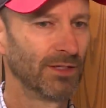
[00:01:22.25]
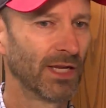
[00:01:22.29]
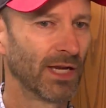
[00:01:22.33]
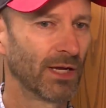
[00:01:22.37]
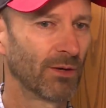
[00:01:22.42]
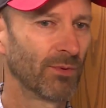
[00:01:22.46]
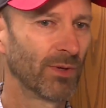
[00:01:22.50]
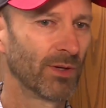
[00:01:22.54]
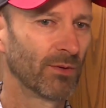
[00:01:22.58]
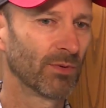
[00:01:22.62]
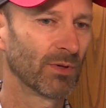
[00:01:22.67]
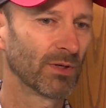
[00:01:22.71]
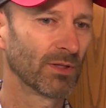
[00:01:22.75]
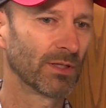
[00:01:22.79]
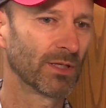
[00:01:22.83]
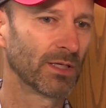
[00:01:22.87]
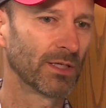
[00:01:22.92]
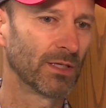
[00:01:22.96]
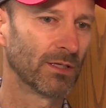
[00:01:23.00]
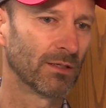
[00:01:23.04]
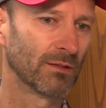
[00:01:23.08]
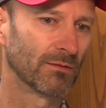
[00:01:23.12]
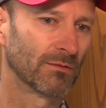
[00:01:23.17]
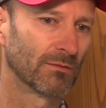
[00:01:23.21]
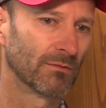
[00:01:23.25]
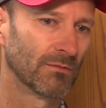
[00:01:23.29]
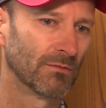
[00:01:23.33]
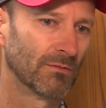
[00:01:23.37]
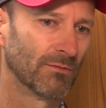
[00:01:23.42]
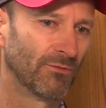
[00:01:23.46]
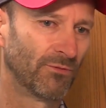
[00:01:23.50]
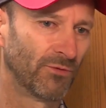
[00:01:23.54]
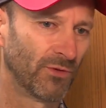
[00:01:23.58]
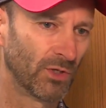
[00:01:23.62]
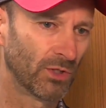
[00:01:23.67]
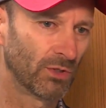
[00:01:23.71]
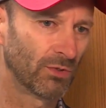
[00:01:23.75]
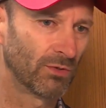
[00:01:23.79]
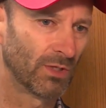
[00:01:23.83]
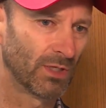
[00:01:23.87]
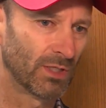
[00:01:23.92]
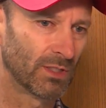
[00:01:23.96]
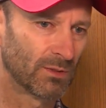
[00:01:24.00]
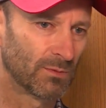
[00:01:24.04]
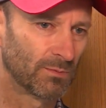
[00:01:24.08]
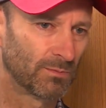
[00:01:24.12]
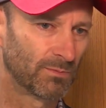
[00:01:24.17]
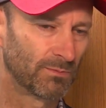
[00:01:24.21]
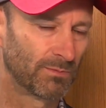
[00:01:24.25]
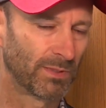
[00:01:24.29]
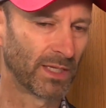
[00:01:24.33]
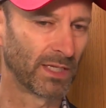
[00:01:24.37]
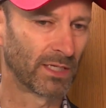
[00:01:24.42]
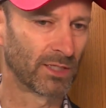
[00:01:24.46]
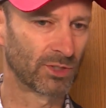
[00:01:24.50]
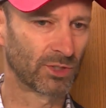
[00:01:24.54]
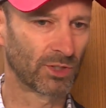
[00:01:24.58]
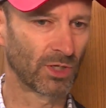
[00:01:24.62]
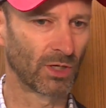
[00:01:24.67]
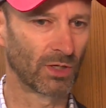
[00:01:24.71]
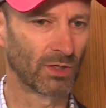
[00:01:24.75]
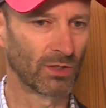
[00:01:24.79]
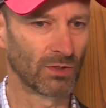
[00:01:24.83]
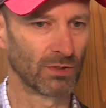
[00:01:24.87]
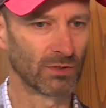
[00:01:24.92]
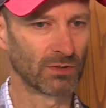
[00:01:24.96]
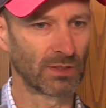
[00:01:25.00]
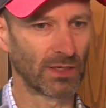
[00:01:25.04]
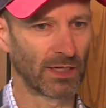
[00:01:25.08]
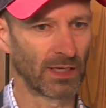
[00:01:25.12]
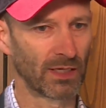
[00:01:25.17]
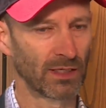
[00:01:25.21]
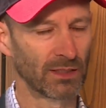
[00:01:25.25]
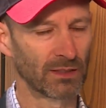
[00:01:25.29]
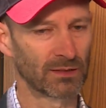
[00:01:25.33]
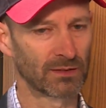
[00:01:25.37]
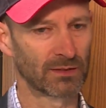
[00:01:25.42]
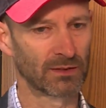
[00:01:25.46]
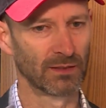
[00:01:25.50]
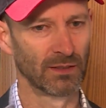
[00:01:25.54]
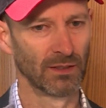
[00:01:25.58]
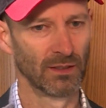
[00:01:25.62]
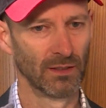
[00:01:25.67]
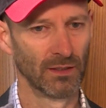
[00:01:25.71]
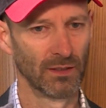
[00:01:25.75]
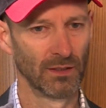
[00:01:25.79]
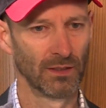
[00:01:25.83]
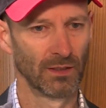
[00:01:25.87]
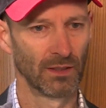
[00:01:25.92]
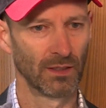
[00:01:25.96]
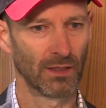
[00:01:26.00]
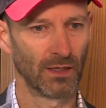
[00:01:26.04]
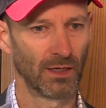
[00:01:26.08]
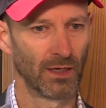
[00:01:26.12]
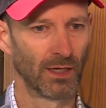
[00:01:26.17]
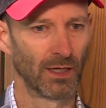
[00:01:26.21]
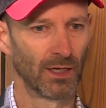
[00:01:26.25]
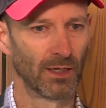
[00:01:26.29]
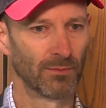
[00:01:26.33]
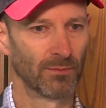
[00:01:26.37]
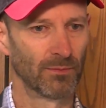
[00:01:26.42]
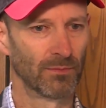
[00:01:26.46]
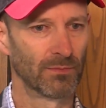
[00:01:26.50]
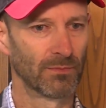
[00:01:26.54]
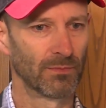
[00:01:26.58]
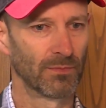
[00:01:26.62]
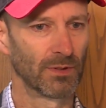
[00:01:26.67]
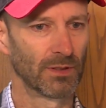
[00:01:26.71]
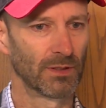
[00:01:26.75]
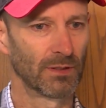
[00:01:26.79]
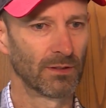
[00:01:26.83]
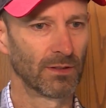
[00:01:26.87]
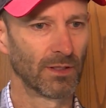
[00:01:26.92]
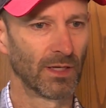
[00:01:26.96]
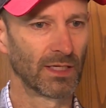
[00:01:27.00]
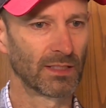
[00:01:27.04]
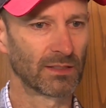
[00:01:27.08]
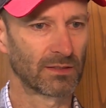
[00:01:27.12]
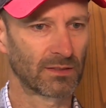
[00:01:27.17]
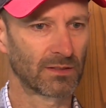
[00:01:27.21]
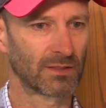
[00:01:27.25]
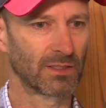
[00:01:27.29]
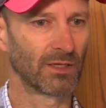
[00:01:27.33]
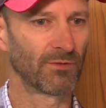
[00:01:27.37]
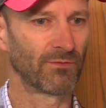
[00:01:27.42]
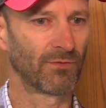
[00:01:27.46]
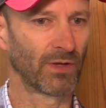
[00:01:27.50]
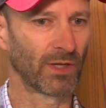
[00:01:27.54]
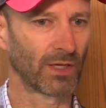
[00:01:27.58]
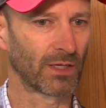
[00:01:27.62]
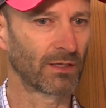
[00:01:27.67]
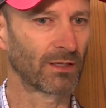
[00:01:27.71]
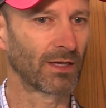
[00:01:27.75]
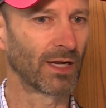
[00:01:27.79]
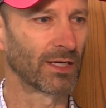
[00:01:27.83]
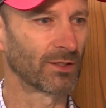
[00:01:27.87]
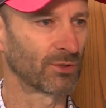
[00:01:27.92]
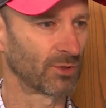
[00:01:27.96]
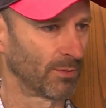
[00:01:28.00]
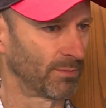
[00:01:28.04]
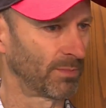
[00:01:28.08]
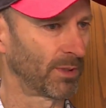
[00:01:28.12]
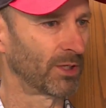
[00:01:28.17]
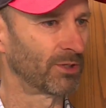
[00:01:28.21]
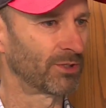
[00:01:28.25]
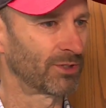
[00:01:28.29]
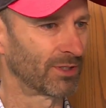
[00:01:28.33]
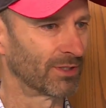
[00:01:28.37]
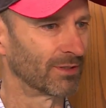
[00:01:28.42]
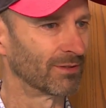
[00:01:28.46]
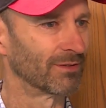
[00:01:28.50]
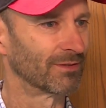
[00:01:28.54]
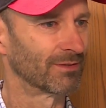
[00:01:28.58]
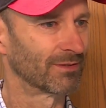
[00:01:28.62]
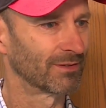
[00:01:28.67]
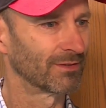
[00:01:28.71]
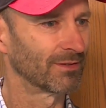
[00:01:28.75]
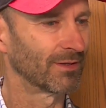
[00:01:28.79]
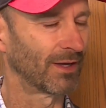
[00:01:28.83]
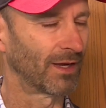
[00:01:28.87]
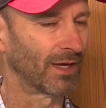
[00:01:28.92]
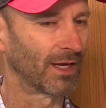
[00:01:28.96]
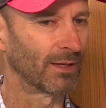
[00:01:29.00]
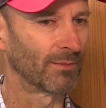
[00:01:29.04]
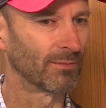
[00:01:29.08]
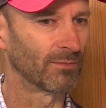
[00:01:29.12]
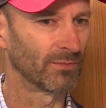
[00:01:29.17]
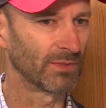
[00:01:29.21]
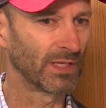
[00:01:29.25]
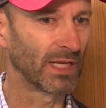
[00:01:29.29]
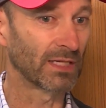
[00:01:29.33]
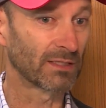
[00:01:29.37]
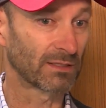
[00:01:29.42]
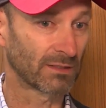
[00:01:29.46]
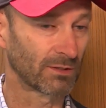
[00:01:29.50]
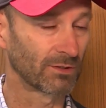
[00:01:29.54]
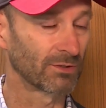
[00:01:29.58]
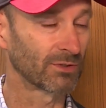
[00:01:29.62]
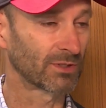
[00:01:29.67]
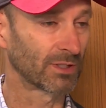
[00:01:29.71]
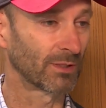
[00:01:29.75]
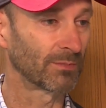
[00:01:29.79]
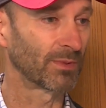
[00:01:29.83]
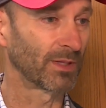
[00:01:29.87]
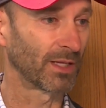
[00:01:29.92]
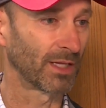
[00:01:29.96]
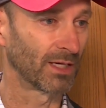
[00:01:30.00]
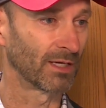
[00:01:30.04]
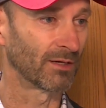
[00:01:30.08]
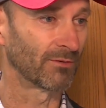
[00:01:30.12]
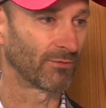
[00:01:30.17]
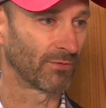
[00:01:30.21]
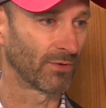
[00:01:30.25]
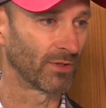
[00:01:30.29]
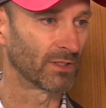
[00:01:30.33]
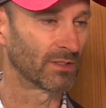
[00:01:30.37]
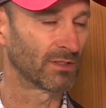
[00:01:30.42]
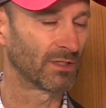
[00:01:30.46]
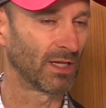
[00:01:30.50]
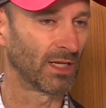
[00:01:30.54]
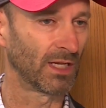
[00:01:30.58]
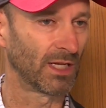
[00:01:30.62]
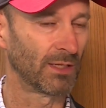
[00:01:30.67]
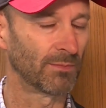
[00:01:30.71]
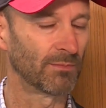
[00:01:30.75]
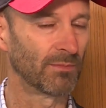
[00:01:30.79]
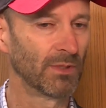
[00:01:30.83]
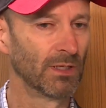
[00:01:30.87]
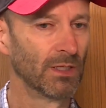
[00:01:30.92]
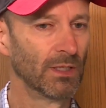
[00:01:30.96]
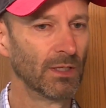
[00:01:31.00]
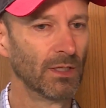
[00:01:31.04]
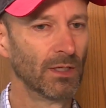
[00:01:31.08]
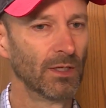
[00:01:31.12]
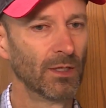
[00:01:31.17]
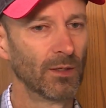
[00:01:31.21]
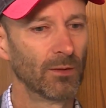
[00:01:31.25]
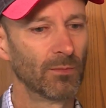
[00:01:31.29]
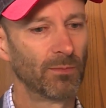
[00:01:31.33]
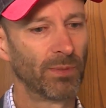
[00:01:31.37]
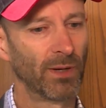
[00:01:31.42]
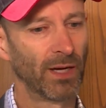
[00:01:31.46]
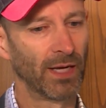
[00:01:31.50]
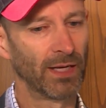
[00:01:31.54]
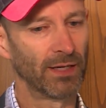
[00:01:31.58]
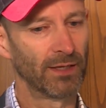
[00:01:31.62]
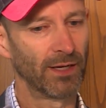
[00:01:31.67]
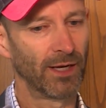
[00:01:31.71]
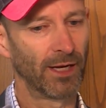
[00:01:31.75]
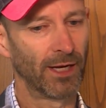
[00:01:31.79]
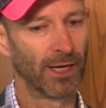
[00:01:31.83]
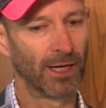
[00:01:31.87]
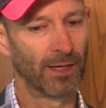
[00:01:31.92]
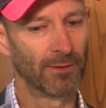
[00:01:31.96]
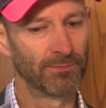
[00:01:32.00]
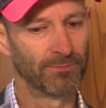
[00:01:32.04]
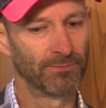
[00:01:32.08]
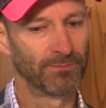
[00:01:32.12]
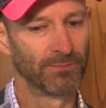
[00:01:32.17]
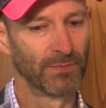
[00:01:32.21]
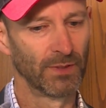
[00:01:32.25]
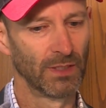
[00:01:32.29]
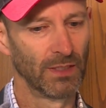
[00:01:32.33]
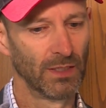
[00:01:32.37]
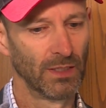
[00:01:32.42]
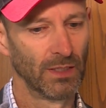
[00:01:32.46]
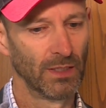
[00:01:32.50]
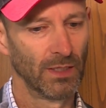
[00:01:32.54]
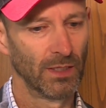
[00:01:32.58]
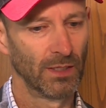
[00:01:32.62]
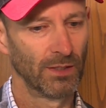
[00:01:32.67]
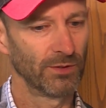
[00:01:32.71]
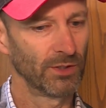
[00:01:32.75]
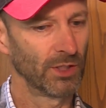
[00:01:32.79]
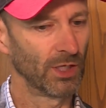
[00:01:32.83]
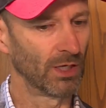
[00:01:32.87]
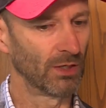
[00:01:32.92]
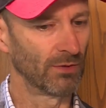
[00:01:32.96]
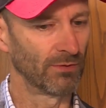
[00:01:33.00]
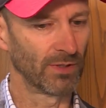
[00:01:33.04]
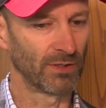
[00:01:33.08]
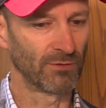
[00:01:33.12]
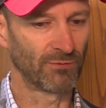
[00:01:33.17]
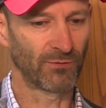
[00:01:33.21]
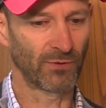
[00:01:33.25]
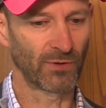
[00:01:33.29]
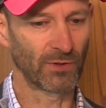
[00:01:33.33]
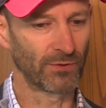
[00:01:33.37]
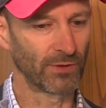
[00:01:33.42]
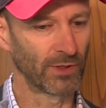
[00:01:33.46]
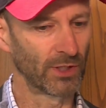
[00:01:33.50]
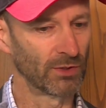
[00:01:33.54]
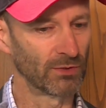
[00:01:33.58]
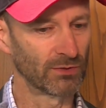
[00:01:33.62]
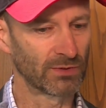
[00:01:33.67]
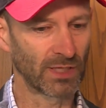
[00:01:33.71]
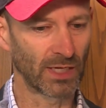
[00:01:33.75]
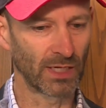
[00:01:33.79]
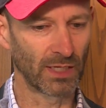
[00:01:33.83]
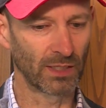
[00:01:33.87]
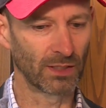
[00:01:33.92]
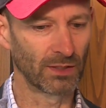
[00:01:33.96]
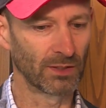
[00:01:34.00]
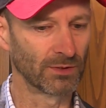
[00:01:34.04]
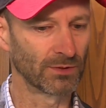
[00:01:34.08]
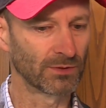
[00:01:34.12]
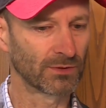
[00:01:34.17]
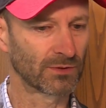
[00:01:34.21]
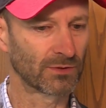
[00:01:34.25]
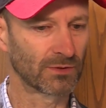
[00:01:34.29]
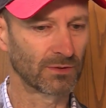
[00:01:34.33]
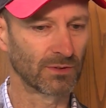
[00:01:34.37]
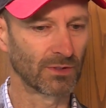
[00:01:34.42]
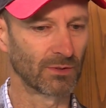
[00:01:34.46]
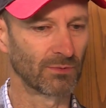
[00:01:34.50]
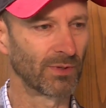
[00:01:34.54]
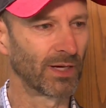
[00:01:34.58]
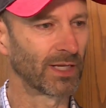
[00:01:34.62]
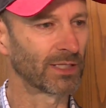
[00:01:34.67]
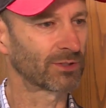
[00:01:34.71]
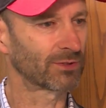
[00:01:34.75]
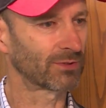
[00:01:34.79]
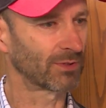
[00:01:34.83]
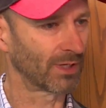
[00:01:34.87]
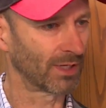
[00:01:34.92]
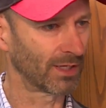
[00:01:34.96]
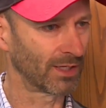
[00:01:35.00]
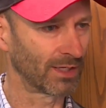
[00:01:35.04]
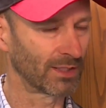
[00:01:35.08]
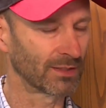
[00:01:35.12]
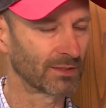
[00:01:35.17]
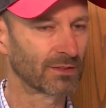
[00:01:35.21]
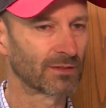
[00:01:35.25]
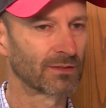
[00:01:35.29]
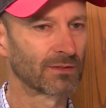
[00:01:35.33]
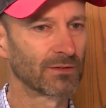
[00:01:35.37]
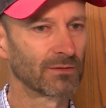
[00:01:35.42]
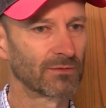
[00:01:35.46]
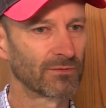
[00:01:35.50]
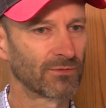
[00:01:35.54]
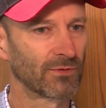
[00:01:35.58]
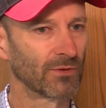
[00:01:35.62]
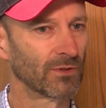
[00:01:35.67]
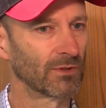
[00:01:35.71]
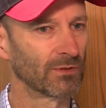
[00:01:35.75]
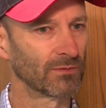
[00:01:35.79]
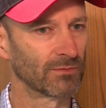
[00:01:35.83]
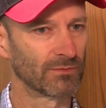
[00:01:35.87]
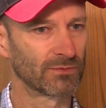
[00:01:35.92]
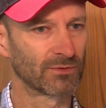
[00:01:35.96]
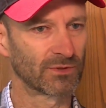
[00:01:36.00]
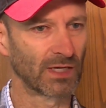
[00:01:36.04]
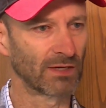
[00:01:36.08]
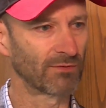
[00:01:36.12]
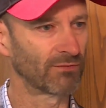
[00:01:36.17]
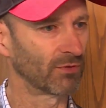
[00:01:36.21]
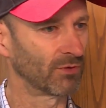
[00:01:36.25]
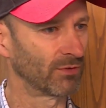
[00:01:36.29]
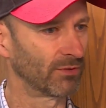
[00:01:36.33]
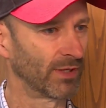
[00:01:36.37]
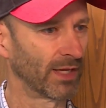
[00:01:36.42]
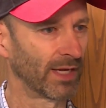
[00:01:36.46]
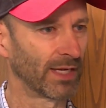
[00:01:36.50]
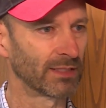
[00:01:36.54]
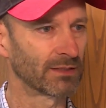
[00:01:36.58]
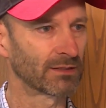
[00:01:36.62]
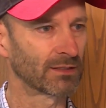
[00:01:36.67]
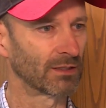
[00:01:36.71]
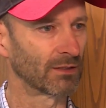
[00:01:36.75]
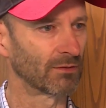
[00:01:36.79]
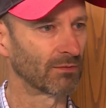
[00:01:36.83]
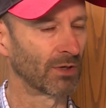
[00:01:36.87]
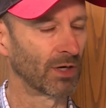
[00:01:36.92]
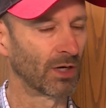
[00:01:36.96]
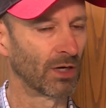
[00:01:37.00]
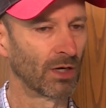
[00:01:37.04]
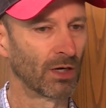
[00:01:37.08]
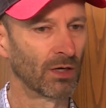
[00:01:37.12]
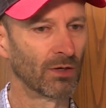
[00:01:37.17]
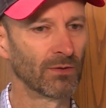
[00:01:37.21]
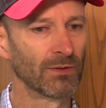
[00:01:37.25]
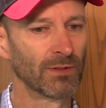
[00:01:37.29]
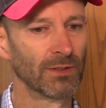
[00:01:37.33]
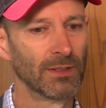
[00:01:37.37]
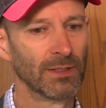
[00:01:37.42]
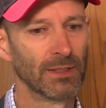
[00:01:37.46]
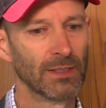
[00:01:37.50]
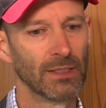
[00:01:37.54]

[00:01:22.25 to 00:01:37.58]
Yeah, we really view these big shows as um, as civic contributions. Um, yes, there's something in it for the team, but um, you know, they fill the hotels, the restaurants for several nights in a row.